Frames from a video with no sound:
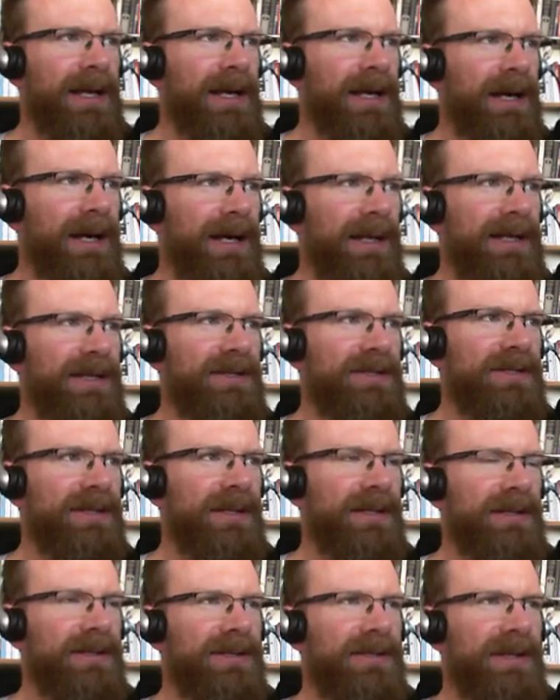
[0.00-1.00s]
Uh, he's
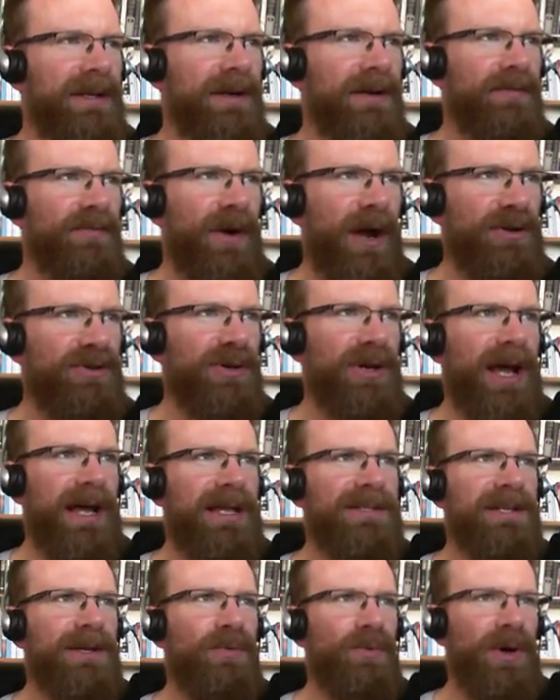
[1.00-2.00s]
he's
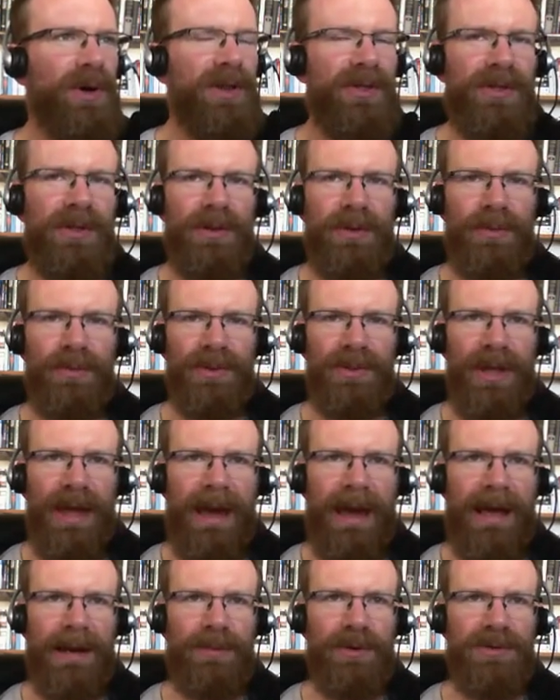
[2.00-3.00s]
fraternizing with with the
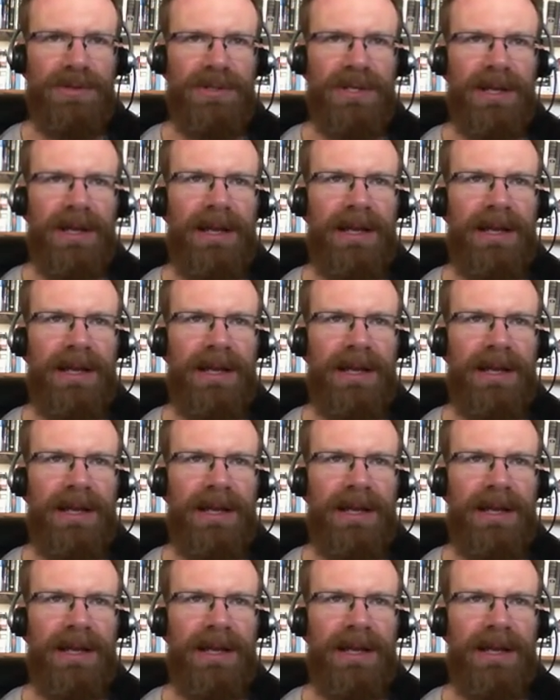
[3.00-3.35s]
animals.